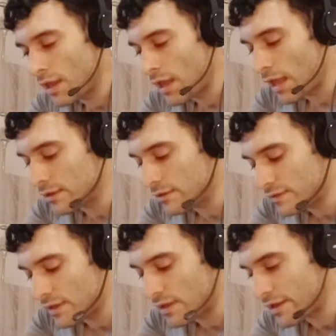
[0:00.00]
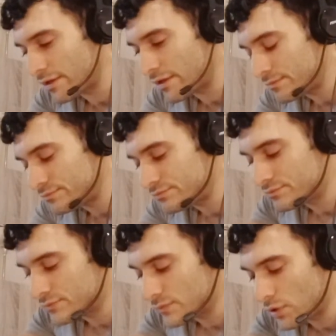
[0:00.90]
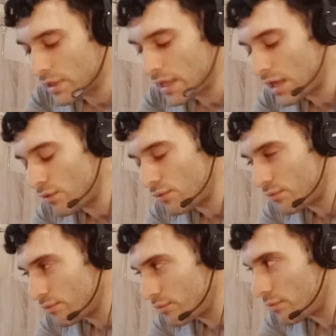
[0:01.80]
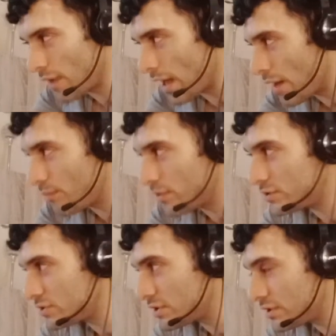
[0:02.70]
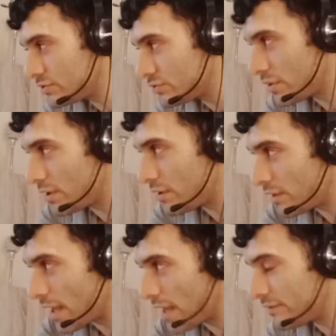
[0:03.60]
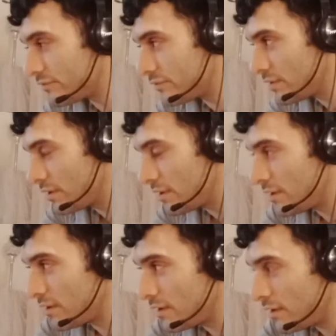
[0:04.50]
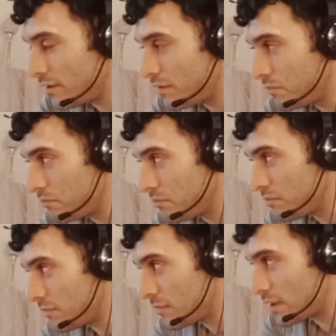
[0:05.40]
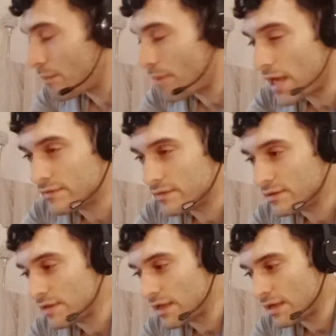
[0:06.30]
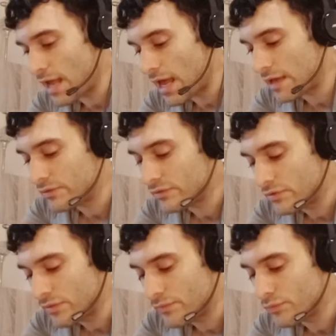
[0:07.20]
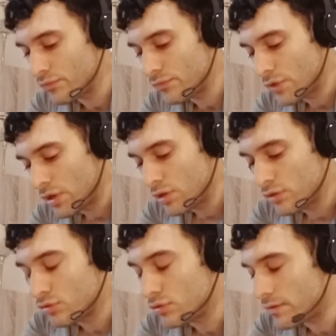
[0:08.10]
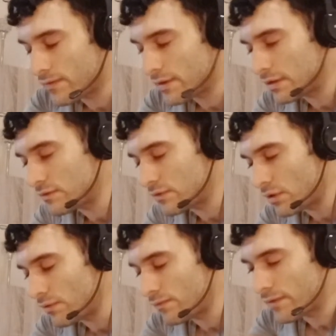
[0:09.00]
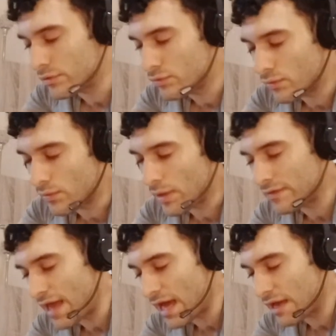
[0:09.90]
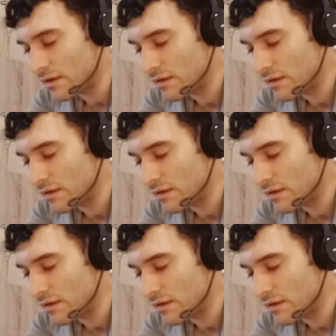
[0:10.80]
And they say, look how much Israel has the capacity that it has to defend itself and to attack,